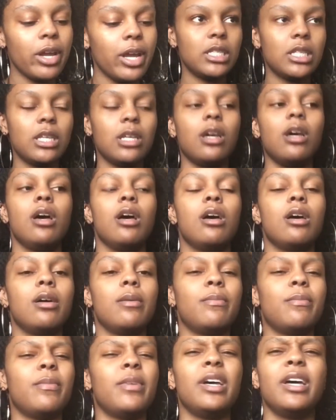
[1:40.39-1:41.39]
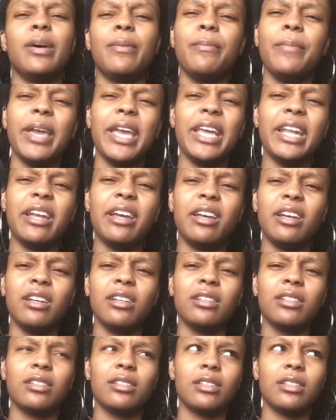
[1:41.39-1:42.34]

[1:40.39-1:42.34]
It's a Ameda